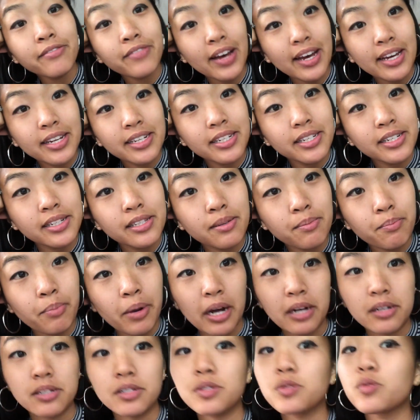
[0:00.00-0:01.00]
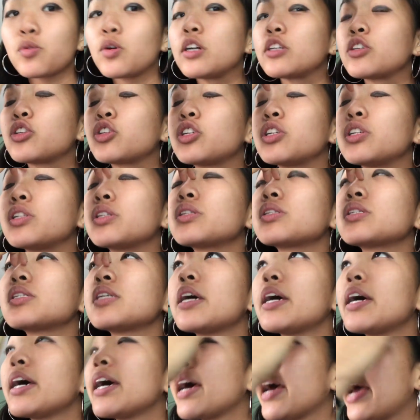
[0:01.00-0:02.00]
I did some practice questions
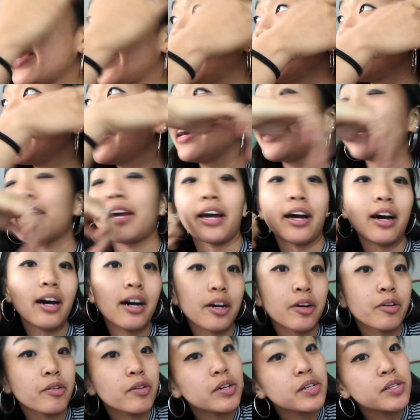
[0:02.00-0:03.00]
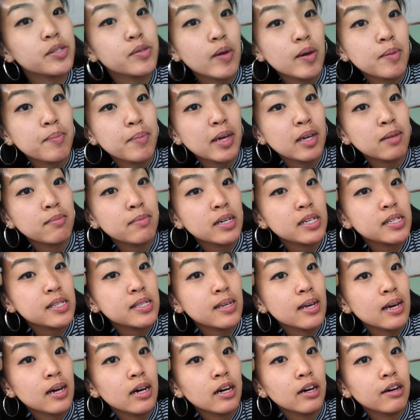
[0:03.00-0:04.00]
and then I got hungry, so I made
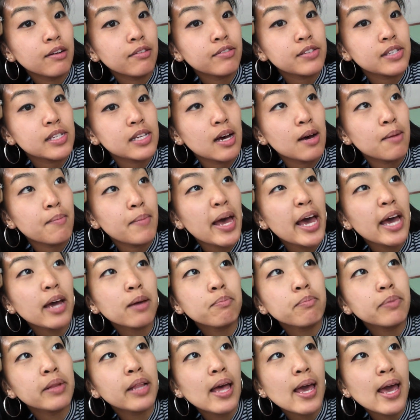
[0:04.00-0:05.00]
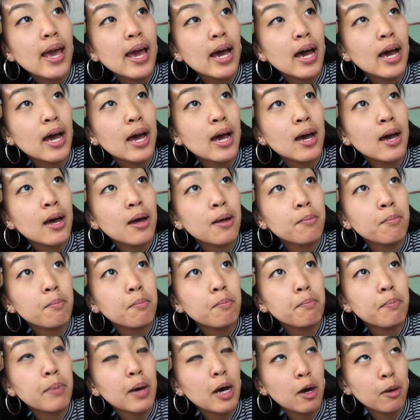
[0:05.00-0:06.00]
myself some eggplant,
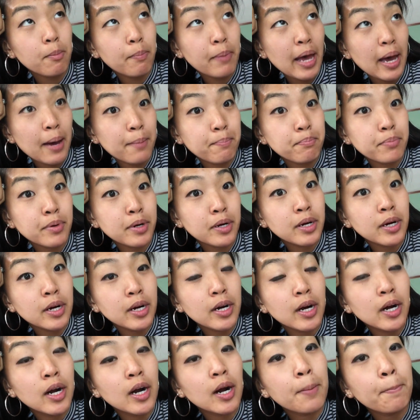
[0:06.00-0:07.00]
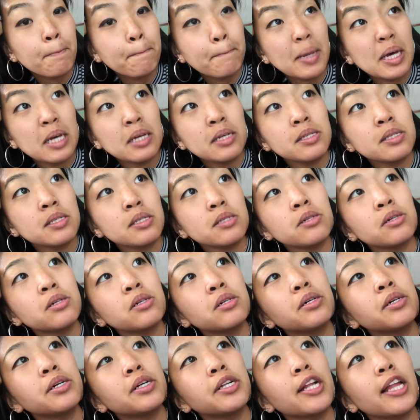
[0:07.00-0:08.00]
bell pepper,
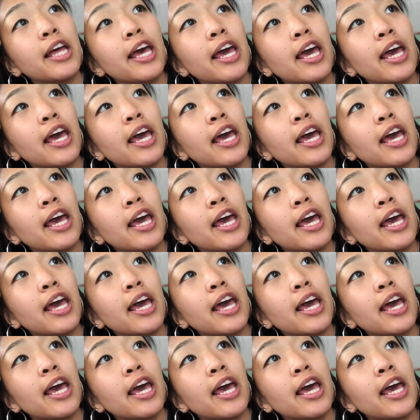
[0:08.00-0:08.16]
basil,